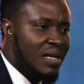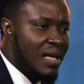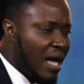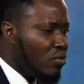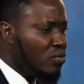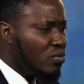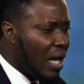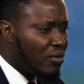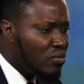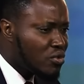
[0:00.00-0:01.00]
I
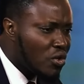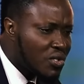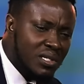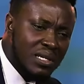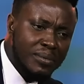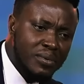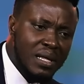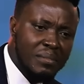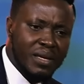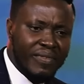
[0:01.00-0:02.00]
don't subscribe to
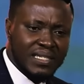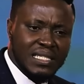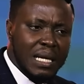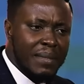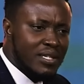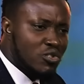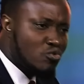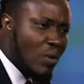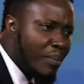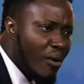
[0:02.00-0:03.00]
them. If I see them, I
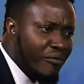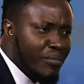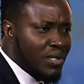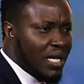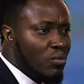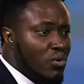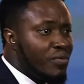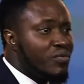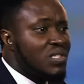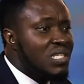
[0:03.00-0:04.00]
swipe off because I don't want
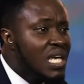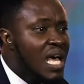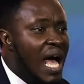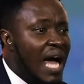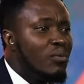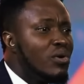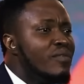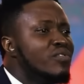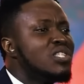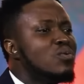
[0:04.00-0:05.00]
to even
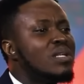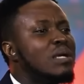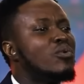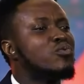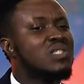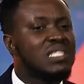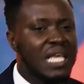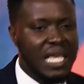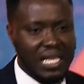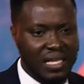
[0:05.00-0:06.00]
see what they want to say.
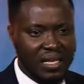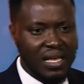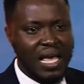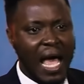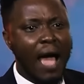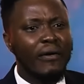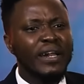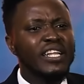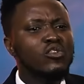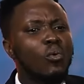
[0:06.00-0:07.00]
I already
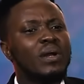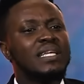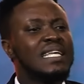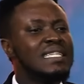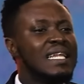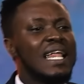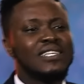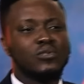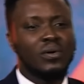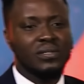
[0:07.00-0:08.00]
know what they said in the last
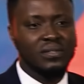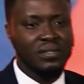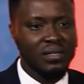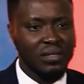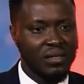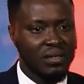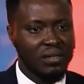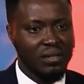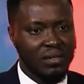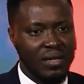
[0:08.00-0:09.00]
one.
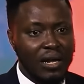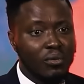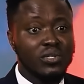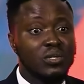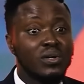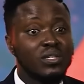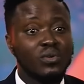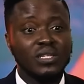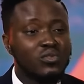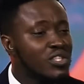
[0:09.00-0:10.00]
I don't want to see what this one.
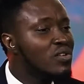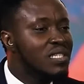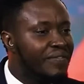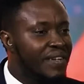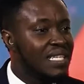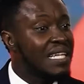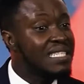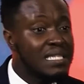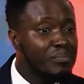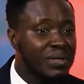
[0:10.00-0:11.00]
This one is not different. They are the
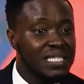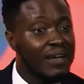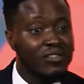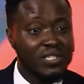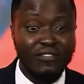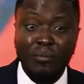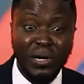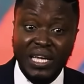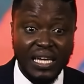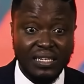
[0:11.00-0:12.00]
same person. They are not born
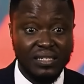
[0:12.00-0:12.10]
again.